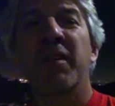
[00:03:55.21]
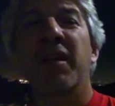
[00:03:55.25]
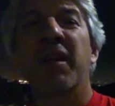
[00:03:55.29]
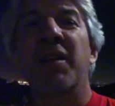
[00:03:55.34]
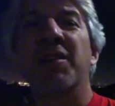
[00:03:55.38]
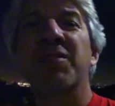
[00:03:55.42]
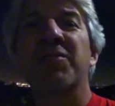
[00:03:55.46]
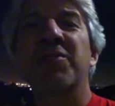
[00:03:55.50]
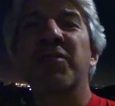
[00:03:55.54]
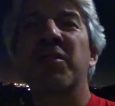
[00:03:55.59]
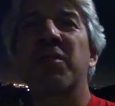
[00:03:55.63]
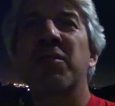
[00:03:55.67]

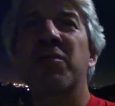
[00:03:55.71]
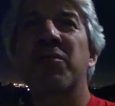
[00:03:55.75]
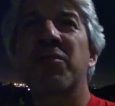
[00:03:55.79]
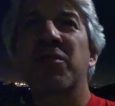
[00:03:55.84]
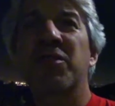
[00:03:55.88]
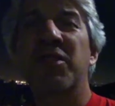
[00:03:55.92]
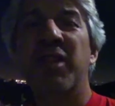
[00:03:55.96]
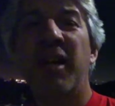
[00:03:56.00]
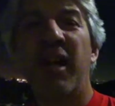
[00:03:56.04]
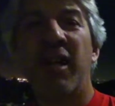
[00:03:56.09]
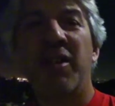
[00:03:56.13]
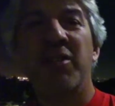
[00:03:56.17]
instead of
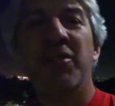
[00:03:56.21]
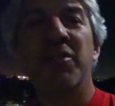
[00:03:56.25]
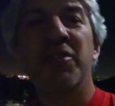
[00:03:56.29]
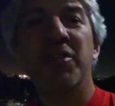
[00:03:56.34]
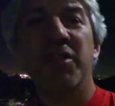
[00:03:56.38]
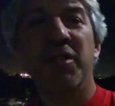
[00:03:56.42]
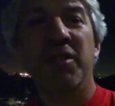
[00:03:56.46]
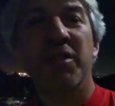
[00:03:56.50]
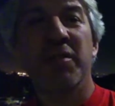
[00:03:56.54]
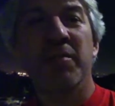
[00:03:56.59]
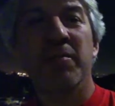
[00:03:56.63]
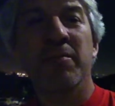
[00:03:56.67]

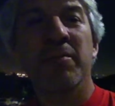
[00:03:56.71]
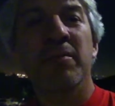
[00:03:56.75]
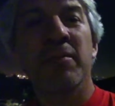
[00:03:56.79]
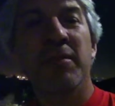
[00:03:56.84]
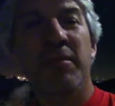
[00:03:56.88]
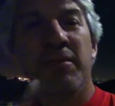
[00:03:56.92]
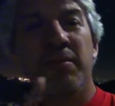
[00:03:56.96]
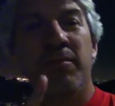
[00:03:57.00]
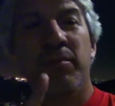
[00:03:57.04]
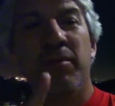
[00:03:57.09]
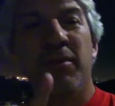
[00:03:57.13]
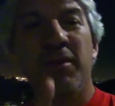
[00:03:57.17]
challenging him
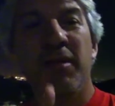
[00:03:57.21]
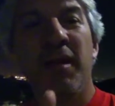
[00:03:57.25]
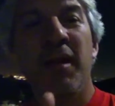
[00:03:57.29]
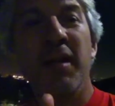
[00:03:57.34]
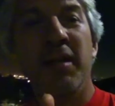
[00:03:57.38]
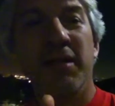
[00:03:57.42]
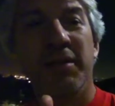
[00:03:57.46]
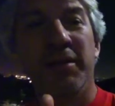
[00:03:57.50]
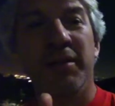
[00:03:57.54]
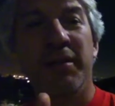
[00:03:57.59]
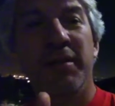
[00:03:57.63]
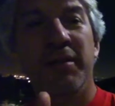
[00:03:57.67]

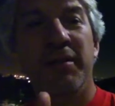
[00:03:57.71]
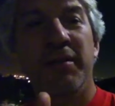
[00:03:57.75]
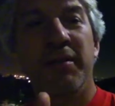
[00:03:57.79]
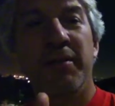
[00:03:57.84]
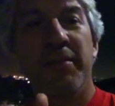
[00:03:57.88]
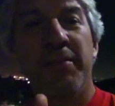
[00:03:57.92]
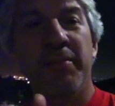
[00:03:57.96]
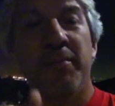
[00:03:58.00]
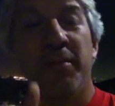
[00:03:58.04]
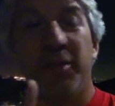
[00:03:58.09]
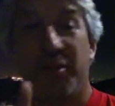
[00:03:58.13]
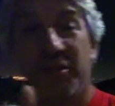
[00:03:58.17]
politely,
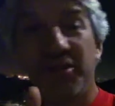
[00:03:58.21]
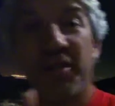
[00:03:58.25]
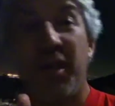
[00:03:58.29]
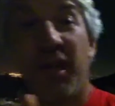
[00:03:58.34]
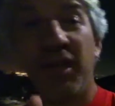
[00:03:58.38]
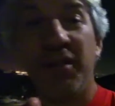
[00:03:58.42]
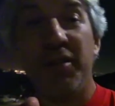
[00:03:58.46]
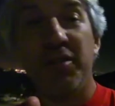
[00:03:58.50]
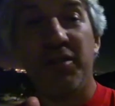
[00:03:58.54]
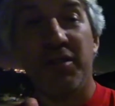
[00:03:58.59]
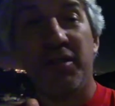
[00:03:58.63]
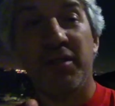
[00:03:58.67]
but
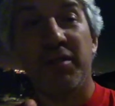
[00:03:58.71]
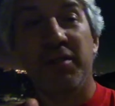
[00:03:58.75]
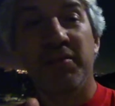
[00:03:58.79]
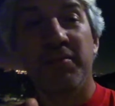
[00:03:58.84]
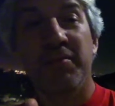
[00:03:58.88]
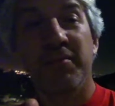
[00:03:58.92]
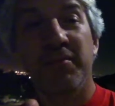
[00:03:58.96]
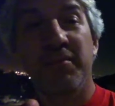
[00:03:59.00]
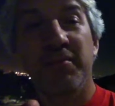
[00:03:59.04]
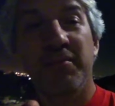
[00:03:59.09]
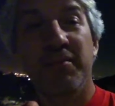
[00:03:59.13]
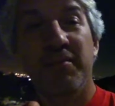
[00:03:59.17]
challenging him,